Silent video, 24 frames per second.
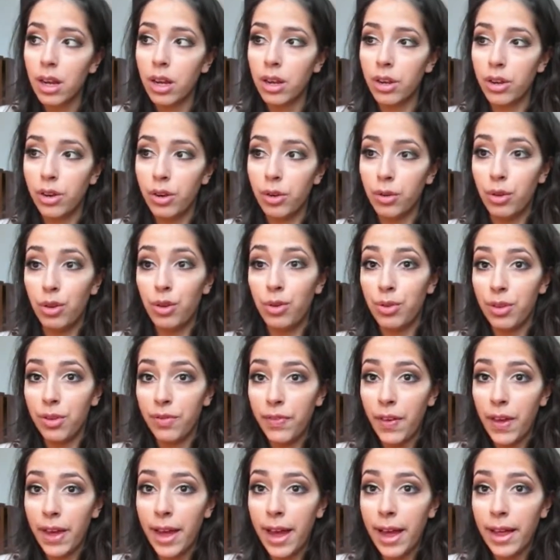you know, using
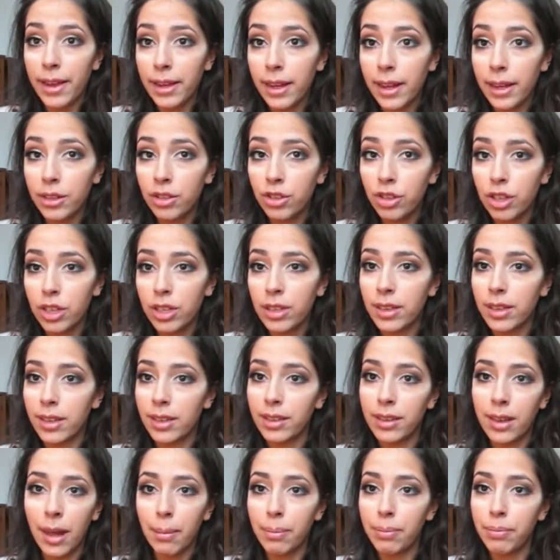fake eyelashes,
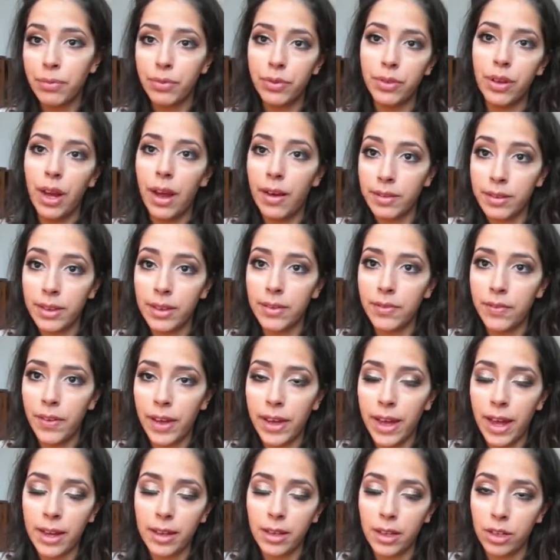except obviously
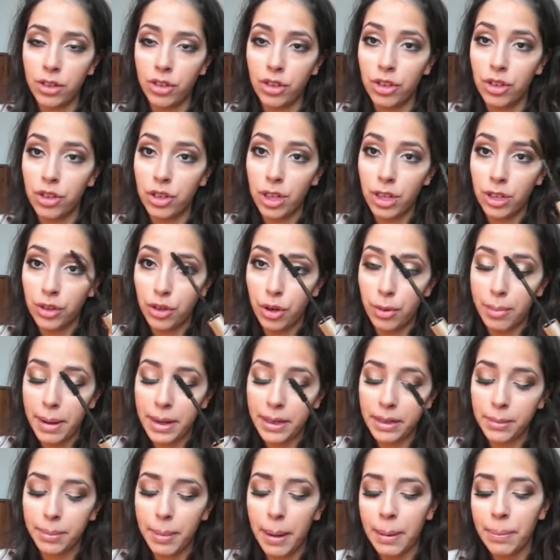fake eyelashes is your
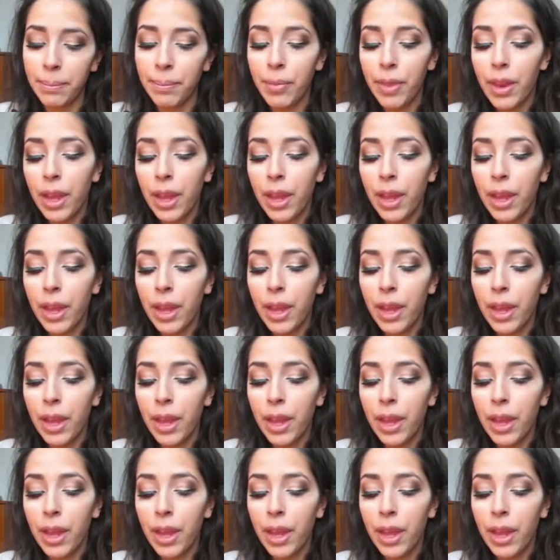best bet.